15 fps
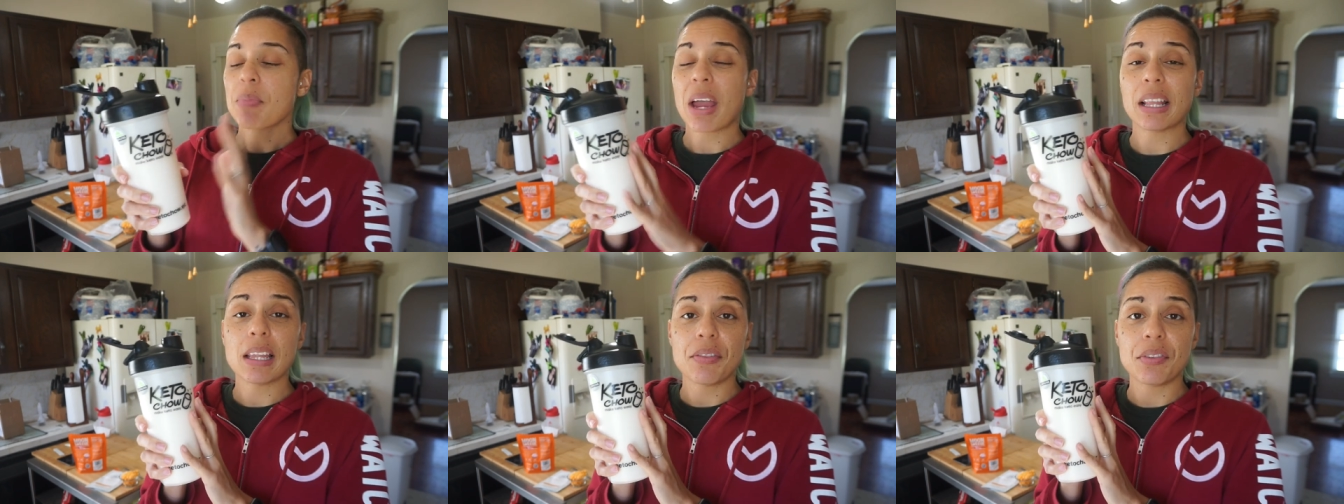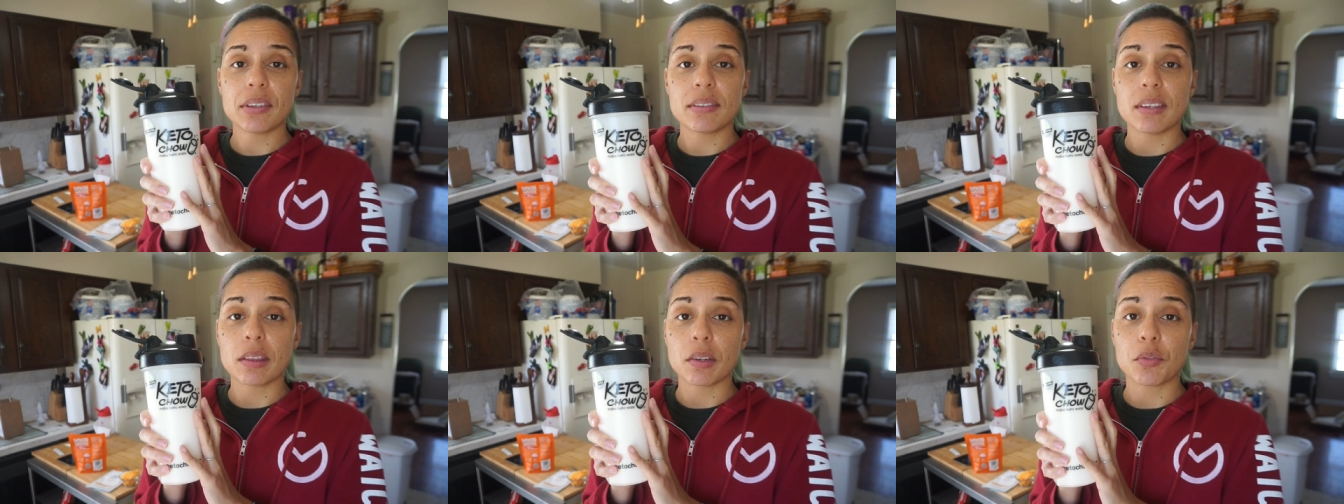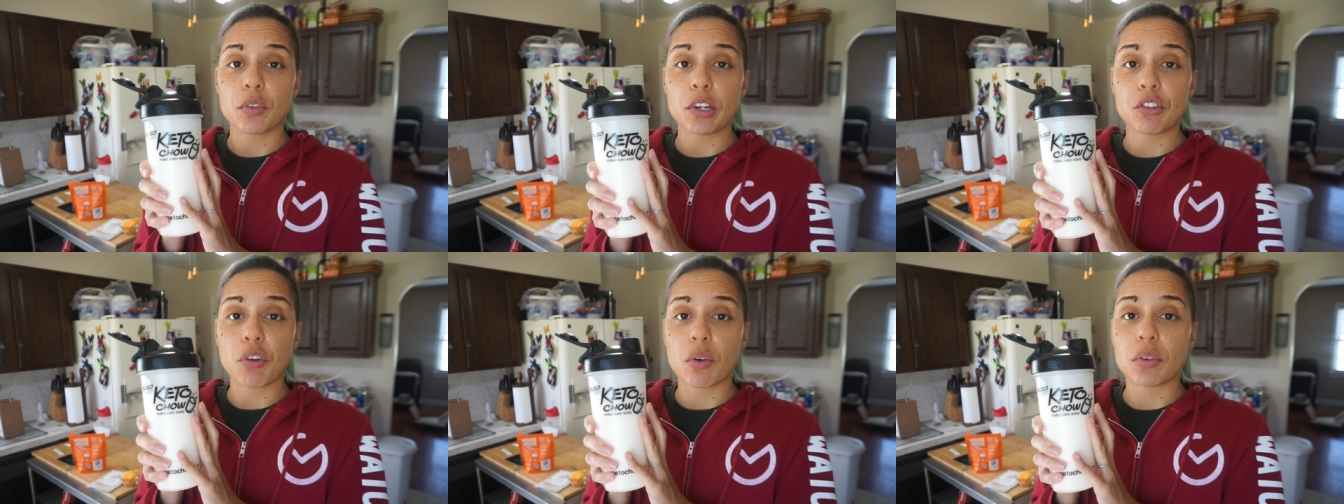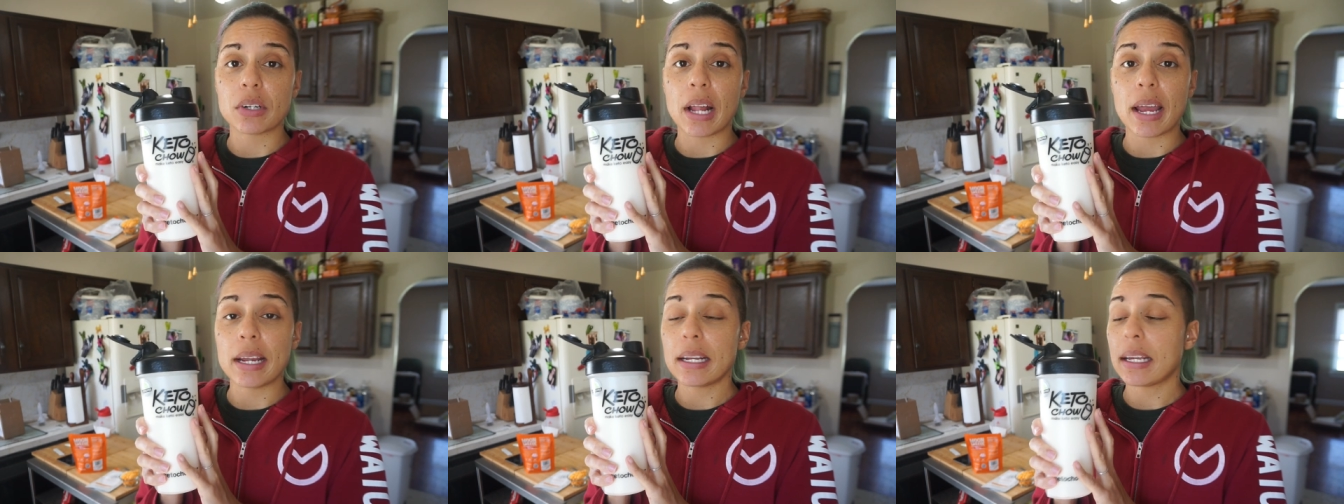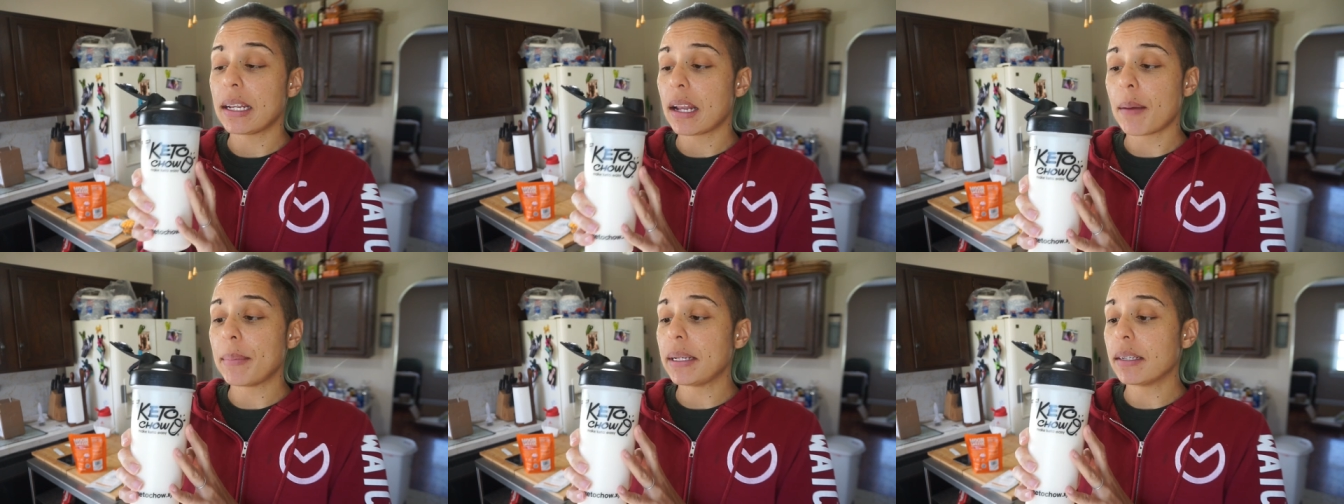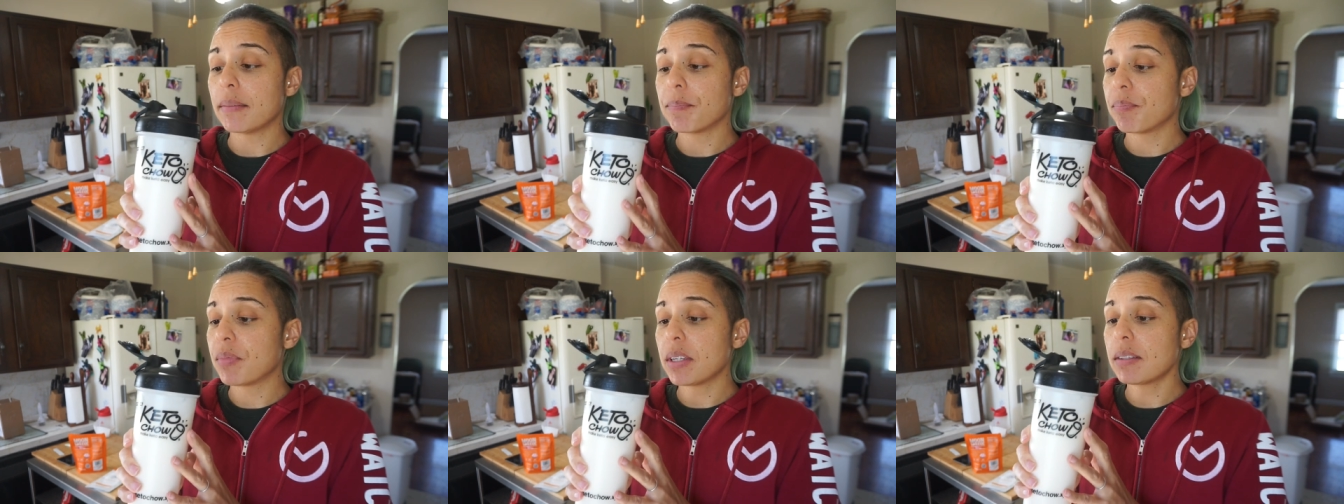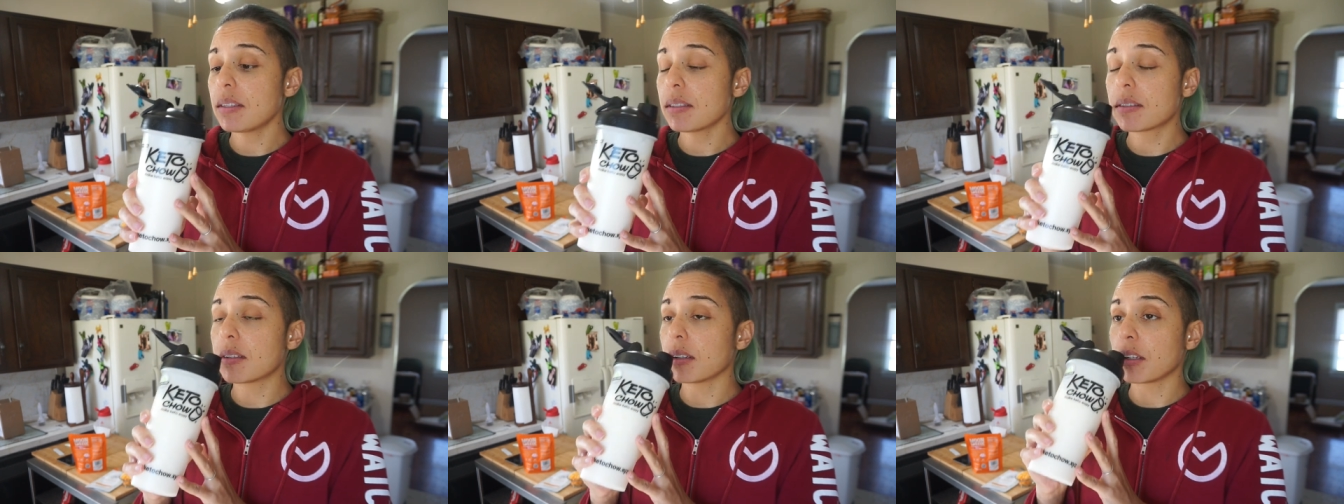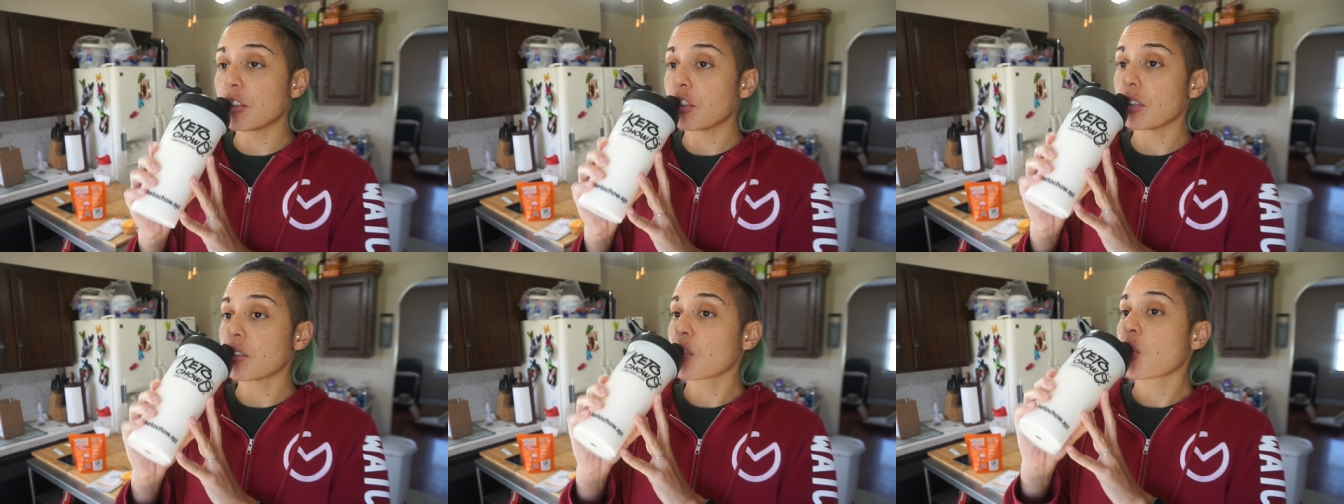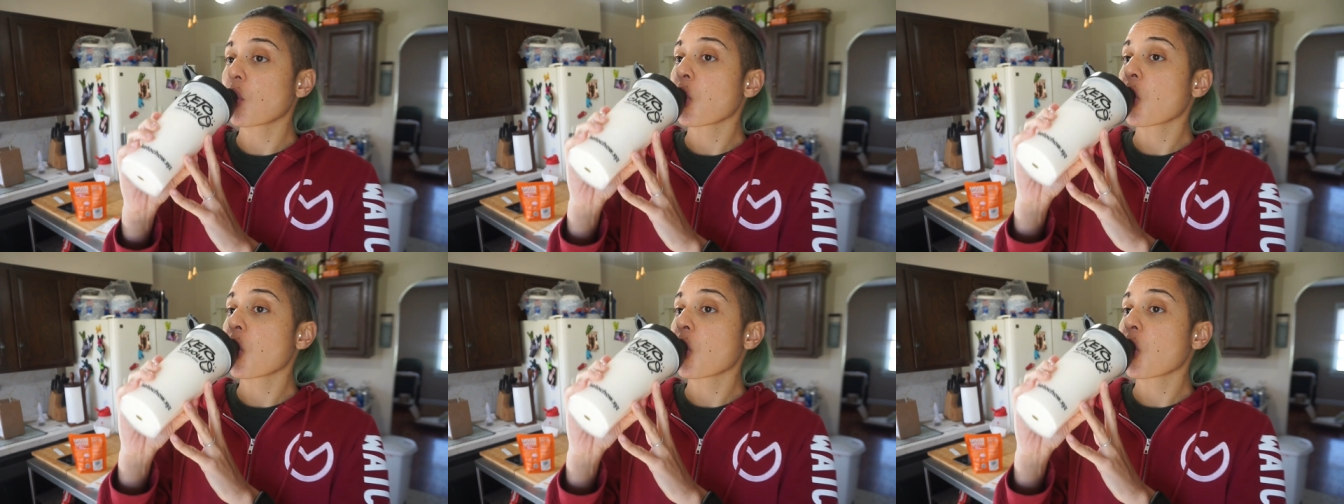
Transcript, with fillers: I let this sit in the fridge overnight, and I mean, this is delicious.